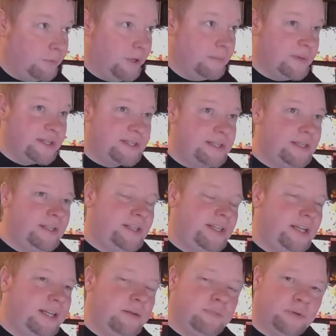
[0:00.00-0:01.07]
at Mustang
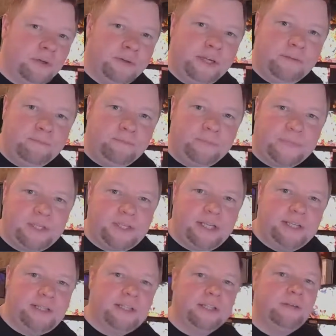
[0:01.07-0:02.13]
Sally Brewing,
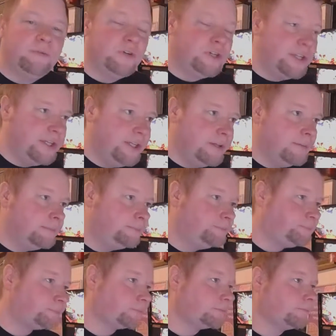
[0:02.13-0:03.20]
Chantilly, Virginia,
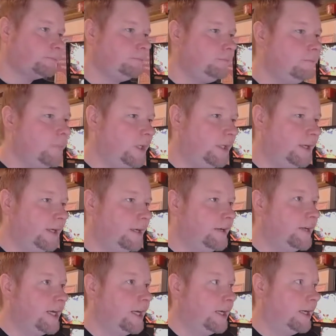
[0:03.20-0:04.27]

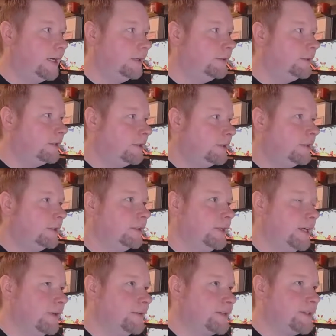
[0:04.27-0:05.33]
and
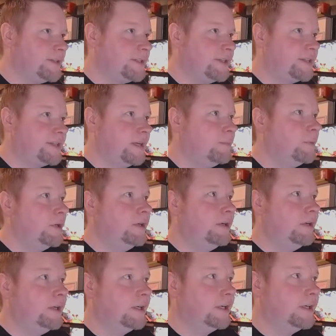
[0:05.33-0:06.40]
yeah, this is December
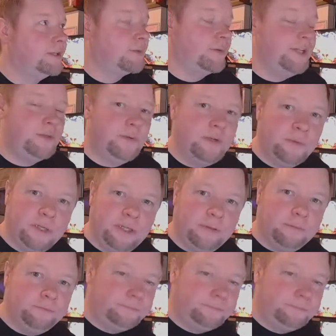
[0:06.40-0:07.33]
2021.